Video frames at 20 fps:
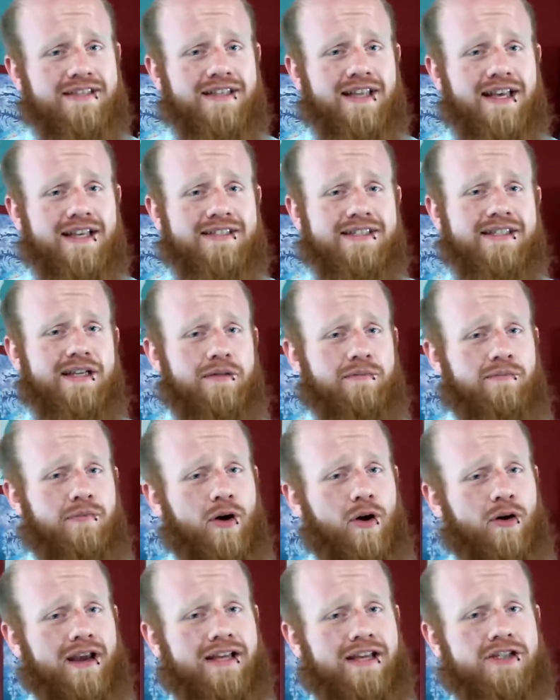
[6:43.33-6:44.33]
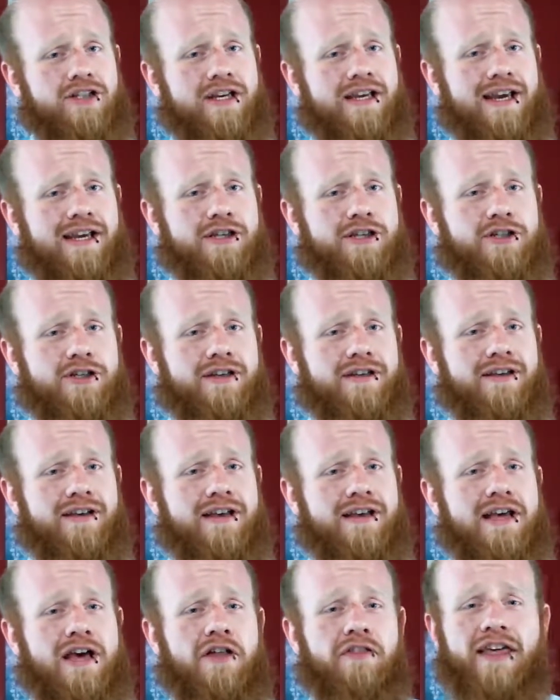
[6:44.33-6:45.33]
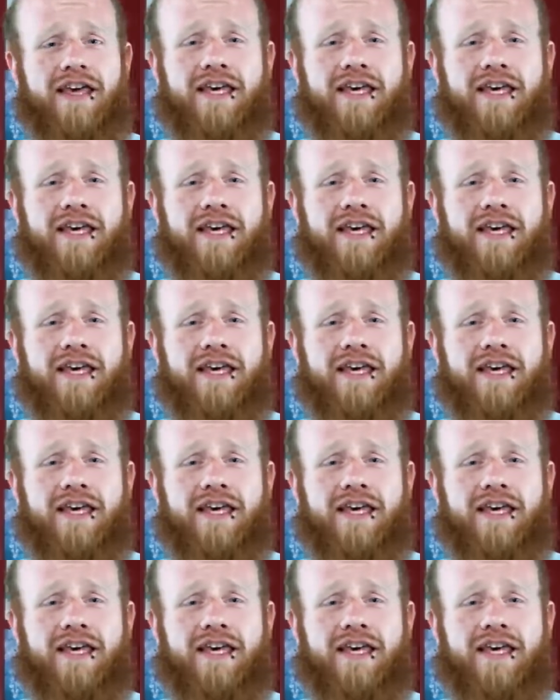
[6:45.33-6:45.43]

lesson in Pok-education. Thank